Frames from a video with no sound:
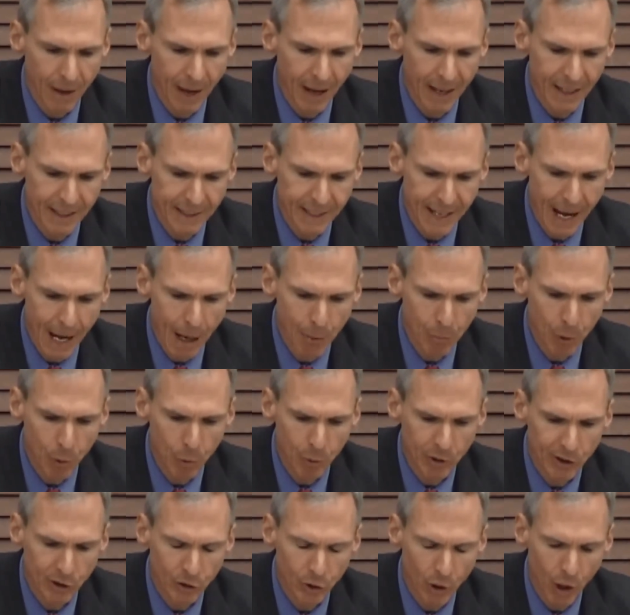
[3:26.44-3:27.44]
At a time when
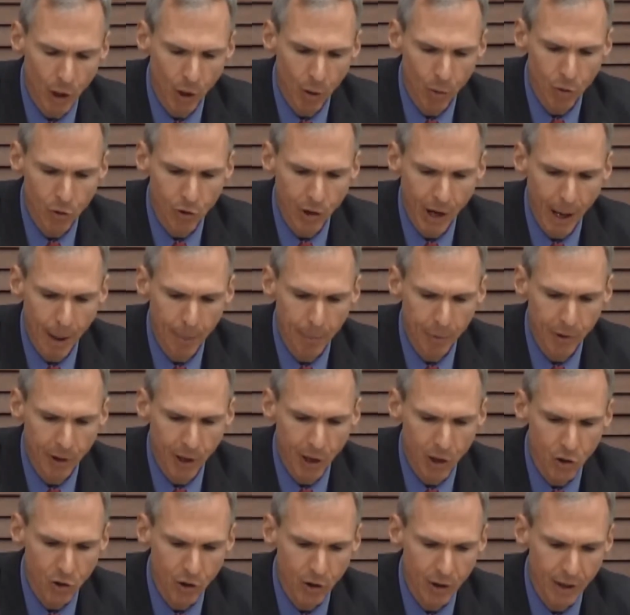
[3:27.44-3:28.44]
we struggle with job
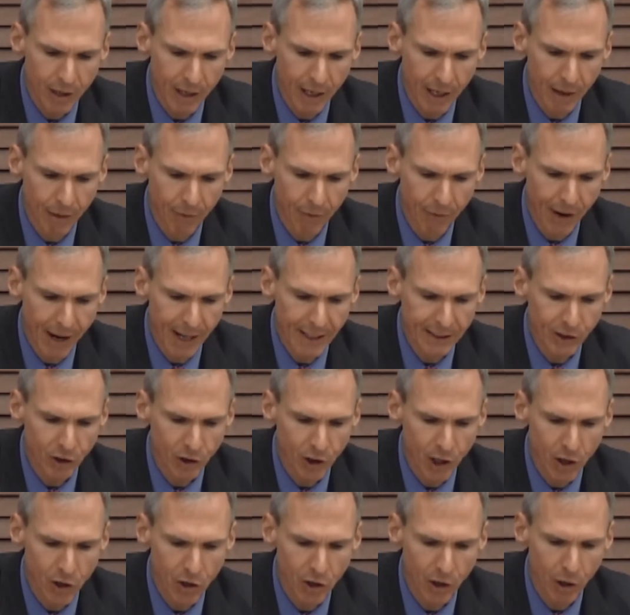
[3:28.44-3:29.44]
creation in a
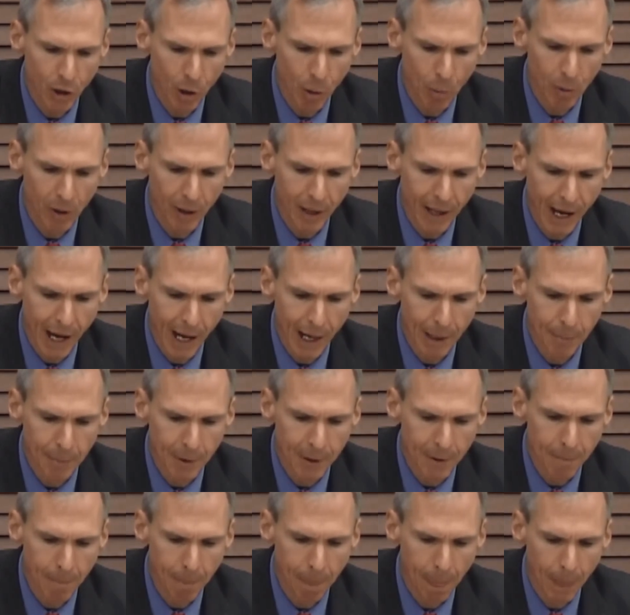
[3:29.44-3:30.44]
fast-changing global
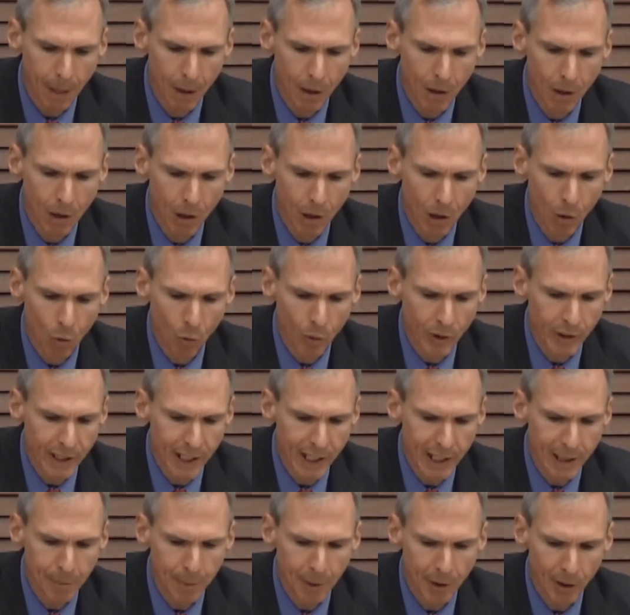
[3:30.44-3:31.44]
economy, we
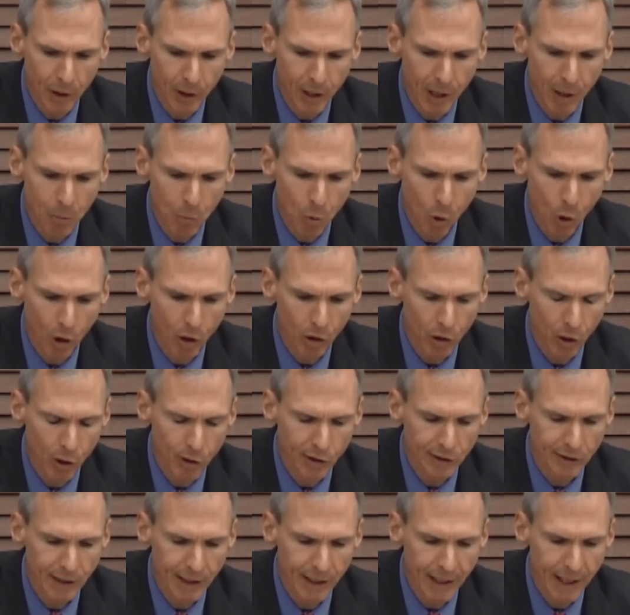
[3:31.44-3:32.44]
need to be looking more
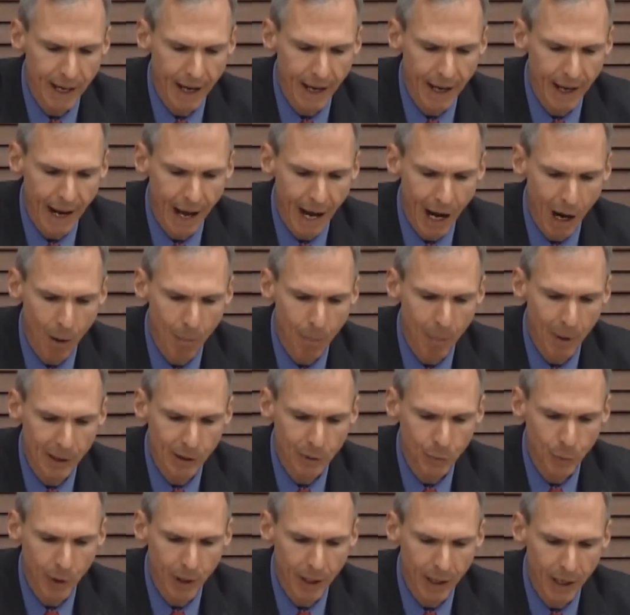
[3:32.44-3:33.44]
closely at how
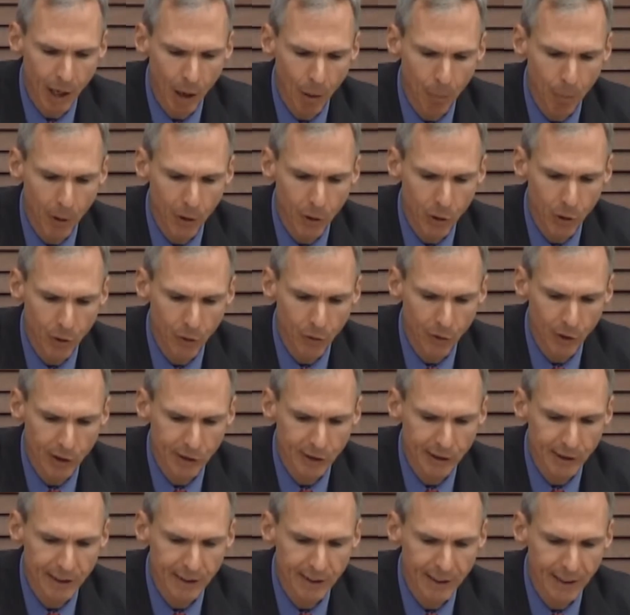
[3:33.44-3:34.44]
best we can help our
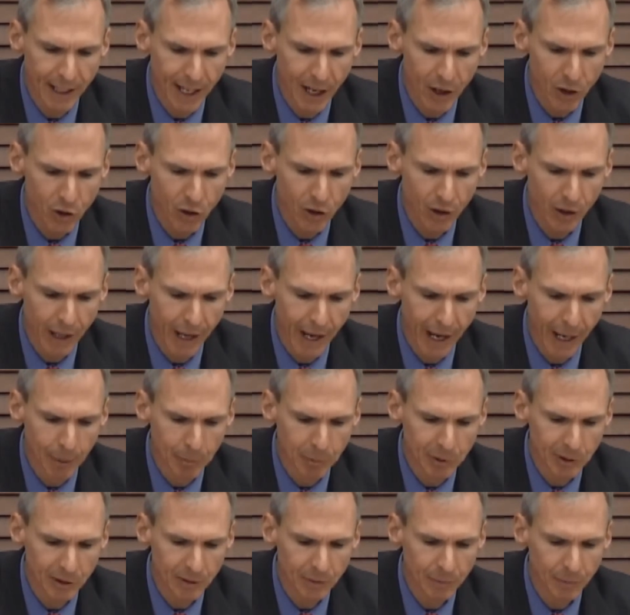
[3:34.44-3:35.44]
universities and national
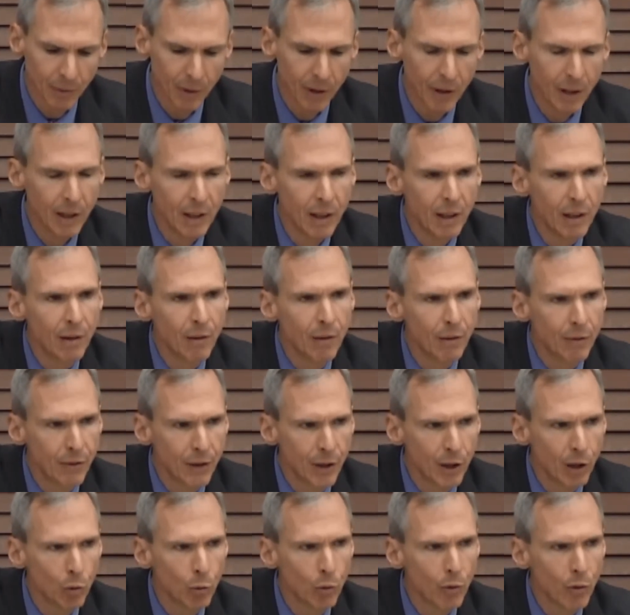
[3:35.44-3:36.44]
labs,
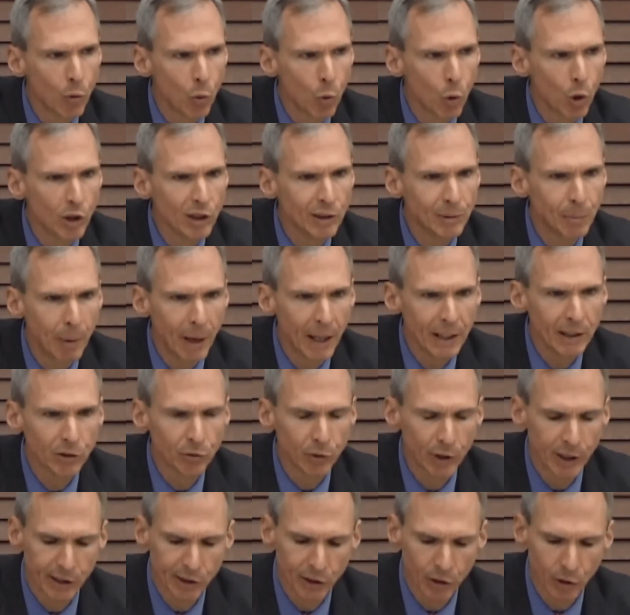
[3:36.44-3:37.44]
filled with the world's
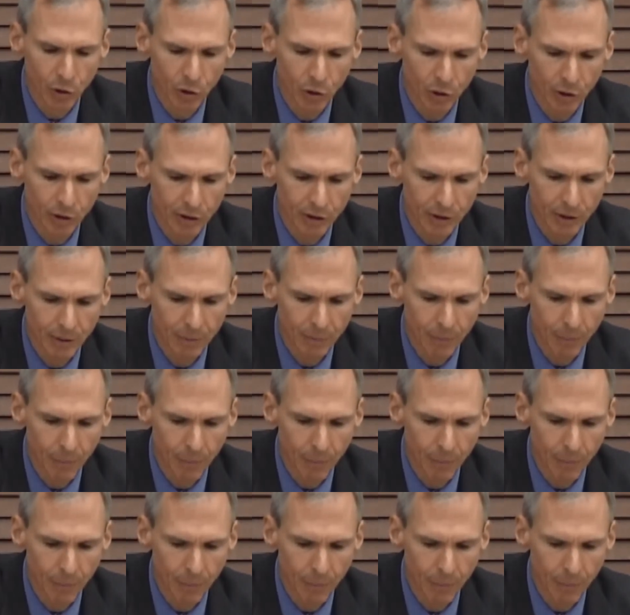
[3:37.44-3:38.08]
best researchers,